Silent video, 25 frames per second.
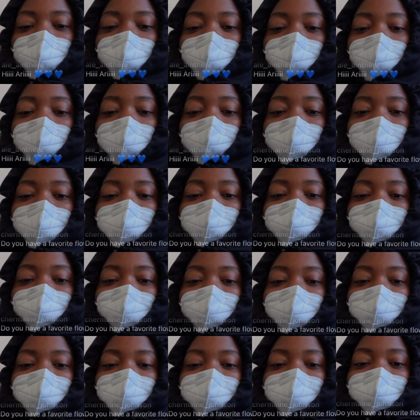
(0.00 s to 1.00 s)
One of my best
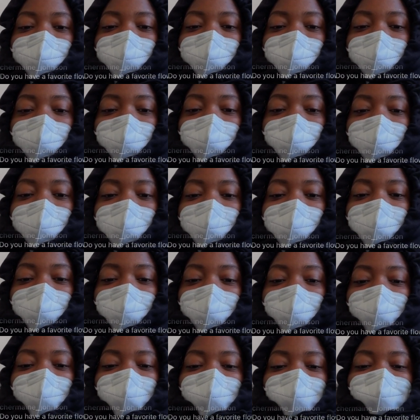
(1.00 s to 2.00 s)
friends is
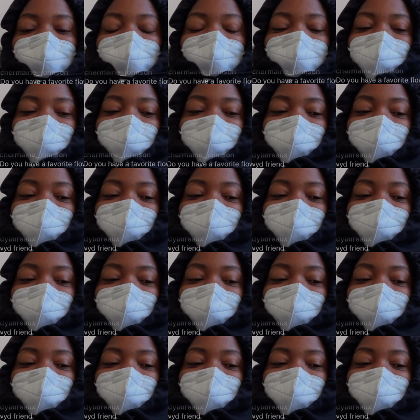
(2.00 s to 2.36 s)
Filipino.